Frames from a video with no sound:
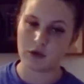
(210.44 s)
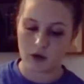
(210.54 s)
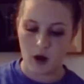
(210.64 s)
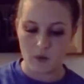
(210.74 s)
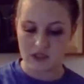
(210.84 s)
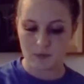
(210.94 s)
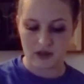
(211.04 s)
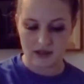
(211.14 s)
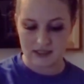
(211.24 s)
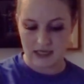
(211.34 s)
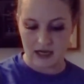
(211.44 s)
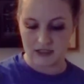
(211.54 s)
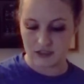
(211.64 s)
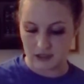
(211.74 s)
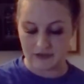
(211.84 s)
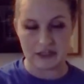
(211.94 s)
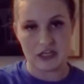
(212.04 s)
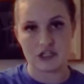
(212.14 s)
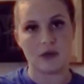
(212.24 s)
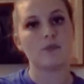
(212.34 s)
You can always put this in a serving
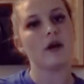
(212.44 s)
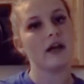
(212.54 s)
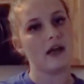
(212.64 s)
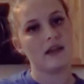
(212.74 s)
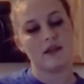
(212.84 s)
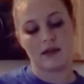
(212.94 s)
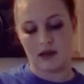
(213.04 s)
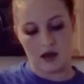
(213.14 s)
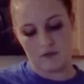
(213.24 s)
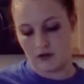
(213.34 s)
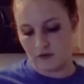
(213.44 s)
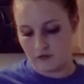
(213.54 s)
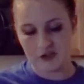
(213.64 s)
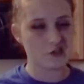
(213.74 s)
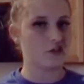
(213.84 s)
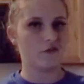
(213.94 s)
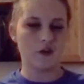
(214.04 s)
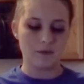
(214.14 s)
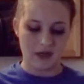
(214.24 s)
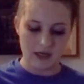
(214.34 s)
dish and put it in the oven for just a
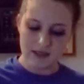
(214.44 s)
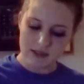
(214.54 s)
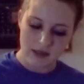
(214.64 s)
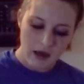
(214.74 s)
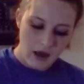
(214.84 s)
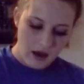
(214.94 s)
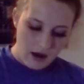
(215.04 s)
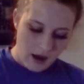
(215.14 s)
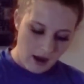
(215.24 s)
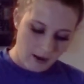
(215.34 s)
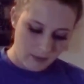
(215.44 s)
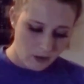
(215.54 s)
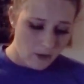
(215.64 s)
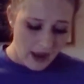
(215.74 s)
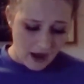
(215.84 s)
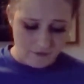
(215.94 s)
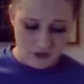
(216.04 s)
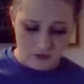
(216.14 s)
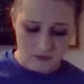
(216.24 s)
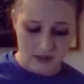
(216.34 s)
few minutes. You don't have
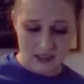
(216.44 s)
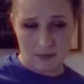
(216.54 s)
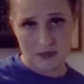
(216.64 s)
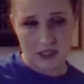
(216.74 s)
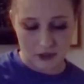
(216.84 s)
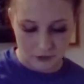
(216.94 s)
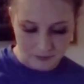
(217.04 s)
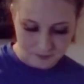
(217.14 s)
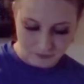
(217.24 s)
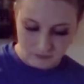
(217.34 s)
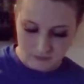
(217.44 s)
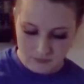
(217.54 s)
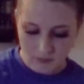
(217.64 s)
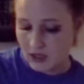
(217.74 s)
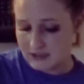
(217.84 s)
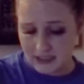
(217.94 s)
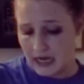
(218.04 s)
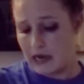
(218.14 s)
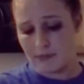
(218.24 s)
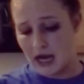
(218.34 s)
to. That's up to you.
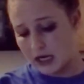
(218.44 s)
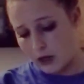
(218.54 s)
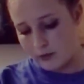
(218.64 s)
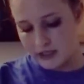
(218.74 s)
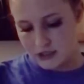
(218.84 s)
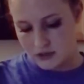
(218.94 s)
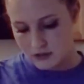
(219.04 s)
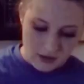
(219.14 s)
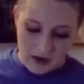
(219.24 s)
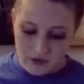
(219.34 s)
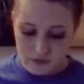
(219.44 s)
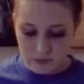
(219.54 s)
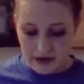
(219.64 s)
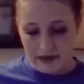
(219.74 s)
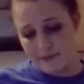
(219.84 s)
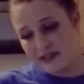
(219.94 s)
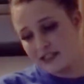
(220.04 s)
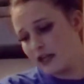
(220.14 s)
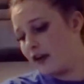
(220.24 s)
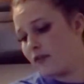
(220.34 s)
Today I'm not going to. So now it's ready to be
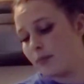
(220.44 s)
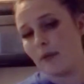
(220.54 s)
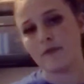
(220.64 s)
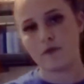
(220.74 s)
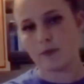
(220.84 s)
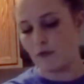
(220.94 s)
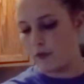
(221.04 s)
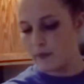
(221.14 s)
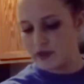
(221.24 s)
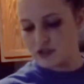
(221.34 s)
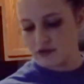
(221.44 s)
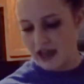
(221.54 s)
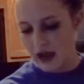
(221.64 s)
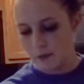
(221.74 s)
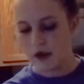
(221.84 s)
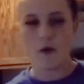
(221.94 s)
served, but before we do that, we